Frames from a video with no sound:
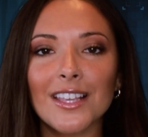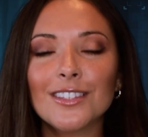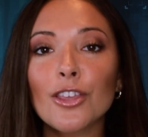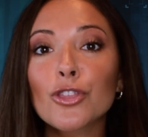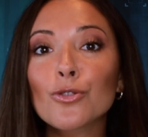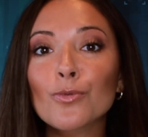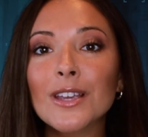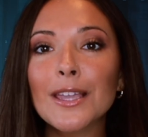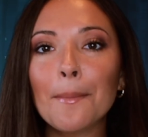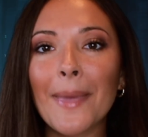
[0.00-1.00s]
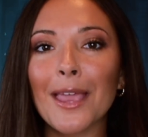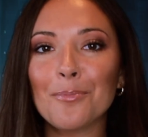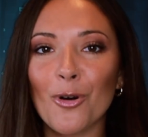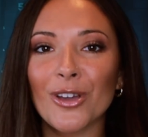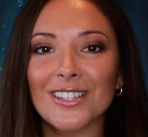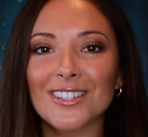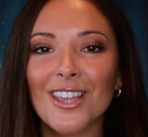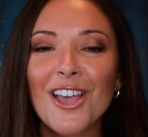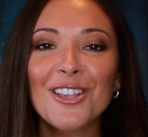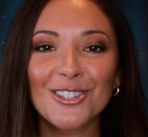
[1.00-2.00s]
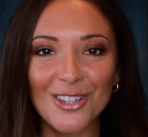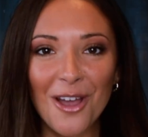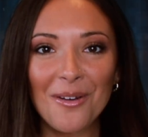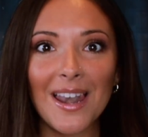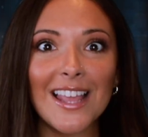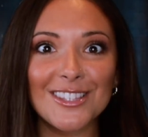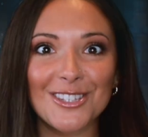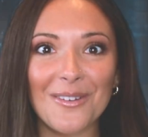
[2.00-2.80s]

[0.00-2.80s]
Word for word: into three main points. So let's do